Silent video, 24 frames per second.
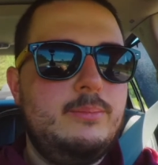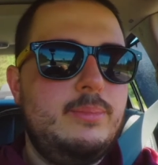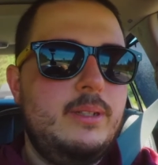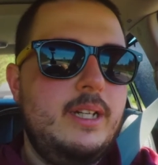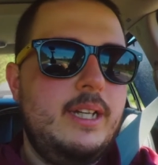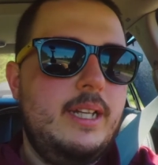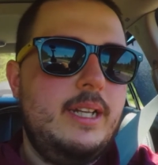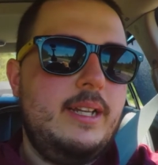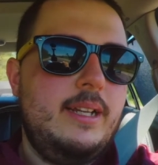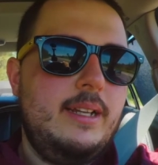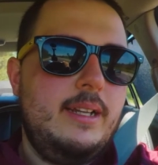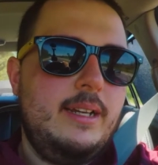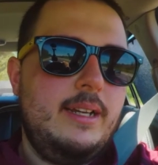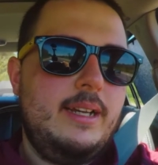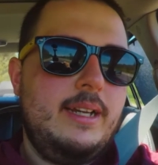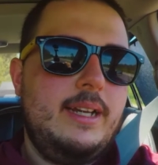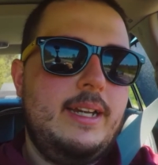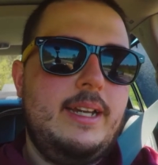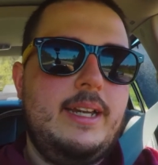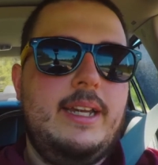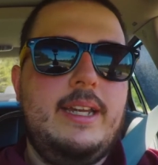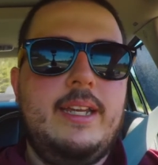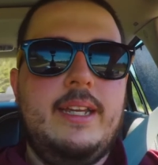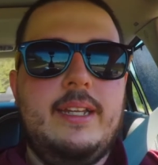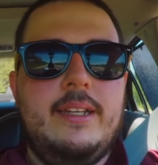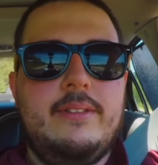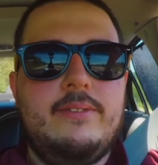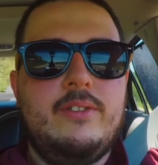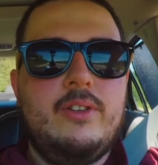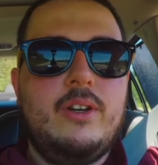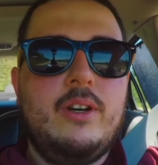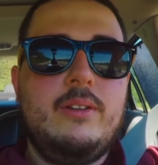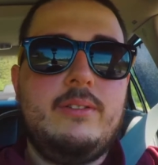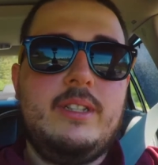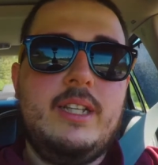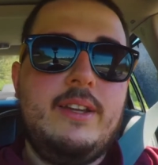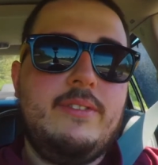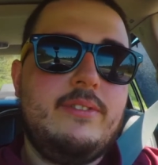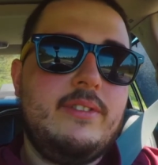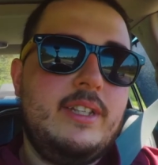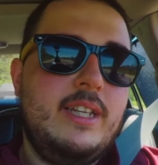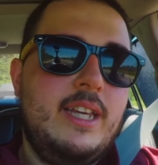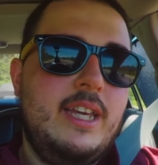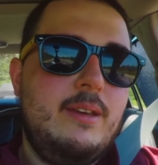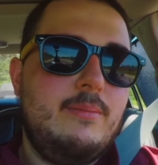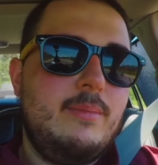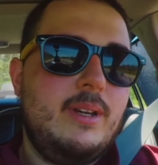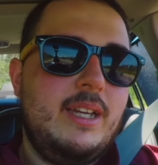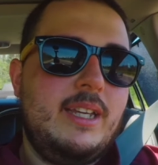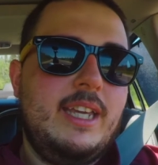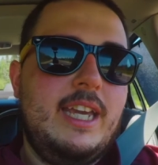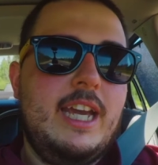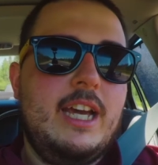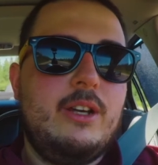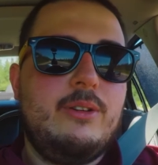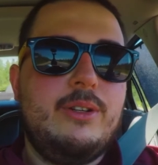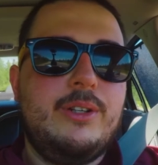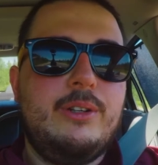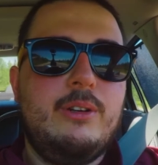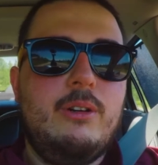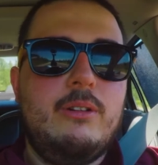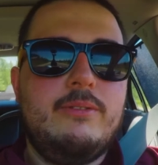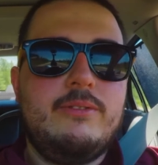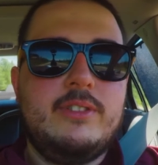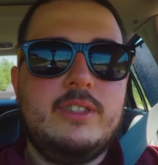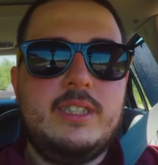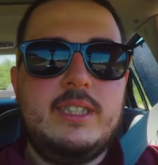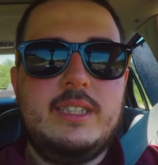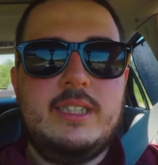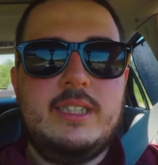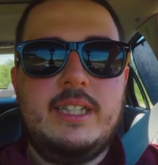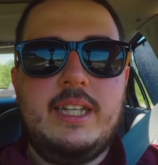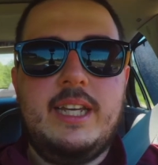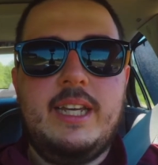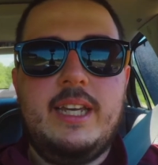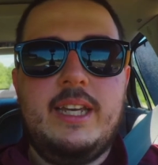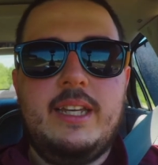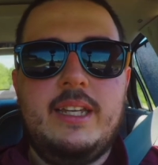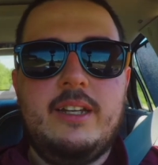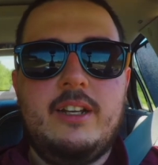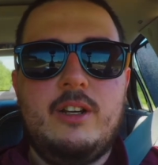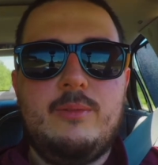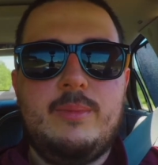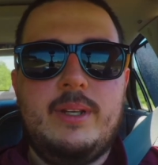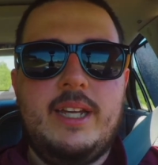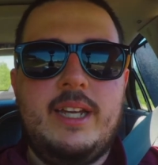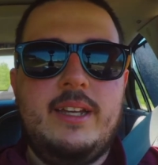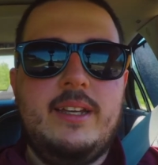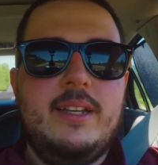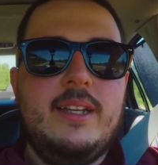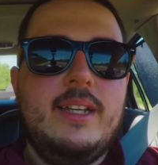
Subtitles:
but I definitely hit my calorie goal for the day, or my